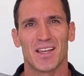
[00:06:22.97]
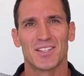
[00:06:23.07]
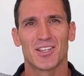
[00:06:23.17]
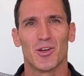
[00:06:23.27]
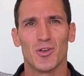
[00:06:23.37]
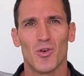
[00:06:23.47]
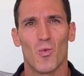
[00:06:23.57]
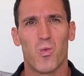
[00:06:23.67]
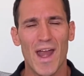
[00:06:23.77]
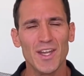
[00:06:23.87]
So
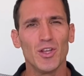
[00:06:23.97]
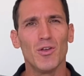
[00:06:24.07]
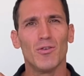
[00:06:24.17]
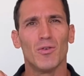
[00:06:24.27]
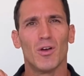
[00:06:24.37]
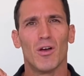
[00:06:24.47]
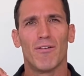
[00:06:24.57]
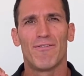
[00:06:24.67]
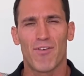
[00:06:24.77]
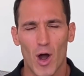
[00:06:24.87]
when you
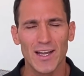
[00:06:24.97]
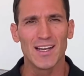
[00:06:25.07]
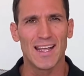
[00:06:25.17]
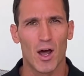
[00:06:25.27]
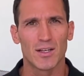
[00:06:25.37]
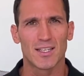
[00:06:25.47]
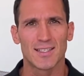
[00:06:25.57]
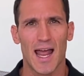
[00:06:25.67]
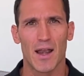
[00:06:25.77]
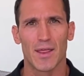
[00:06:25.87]
finally
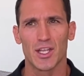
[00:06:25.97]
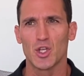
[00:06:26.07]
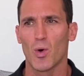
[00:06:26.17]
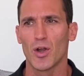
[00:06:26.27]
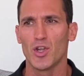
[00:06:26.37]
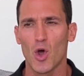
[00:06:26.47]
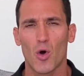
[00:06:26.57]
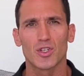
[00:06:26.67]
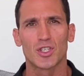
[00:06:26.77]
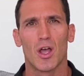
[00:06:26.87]
understand that you are
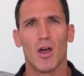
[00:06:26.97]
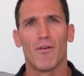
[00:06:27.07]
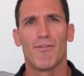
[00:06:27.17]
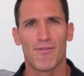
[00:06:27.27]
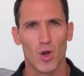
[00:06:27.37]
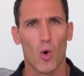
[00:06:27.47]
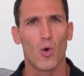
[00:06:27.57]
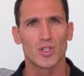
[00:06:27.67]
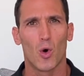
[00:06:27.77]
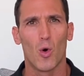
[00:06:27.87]
not
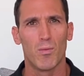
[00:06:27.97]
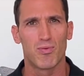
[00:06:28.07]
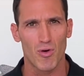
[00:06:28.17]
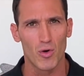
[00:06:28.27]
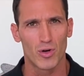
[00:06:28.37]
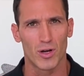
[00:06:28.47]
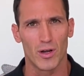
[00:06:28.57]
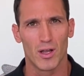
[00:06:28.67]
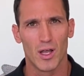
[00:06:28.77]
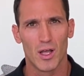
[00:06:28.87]
flawed or broken,
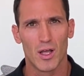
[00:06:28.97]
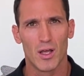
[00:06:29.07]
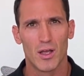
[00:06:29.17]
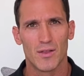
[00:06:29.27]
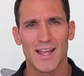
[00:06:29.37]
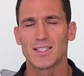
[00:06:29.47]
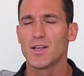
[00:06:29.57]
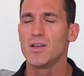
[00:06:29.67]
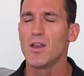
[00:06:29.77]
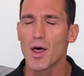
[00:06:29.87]
there's
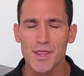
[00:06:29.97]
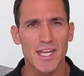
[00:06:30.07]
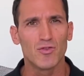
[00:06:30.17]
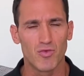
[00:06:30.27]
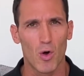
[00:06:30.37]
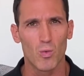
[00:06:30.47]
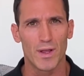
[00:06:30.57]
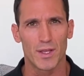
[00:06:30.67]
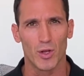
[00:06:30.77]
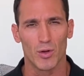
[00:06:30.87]
nothing wrong
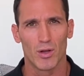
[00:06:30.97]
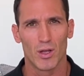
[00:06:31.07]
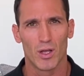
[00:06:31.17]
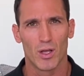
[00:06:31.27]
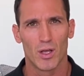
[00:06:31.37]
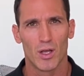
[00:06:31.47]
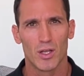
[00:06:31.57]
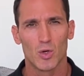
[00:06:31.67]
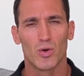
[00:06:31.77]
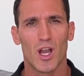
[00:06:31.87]
with you.
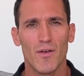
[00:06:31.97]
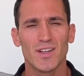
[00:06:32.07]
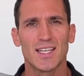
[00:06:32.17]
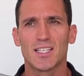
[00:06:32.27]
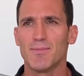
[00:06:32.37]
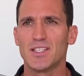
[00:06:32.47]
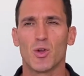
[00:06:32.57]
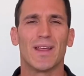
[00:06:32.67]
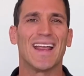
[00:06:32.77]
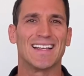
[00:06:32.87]
Your nervous system is
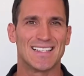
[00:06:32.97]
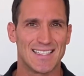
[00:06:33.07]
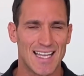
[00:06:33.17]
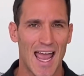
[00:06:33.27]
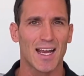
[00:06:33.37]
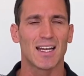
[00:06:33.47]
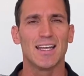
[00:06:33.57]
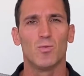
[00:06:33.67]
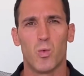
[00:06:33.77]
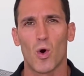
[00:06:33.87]
doing
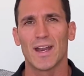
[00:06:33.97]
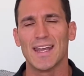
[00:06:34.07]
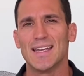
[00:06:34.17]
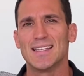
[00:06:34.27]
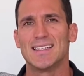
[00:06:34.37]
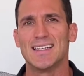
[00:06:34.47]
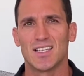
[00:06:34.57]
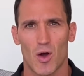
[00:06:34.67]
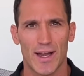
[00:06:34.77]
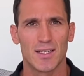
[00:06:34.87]
exactly what it is
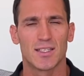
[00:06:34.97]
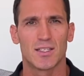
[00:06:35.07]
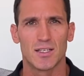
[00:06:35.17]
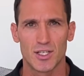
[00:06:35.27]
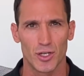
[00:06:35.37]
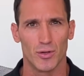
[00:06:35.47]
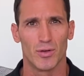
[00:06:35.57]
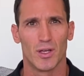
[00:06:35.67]
designed to do.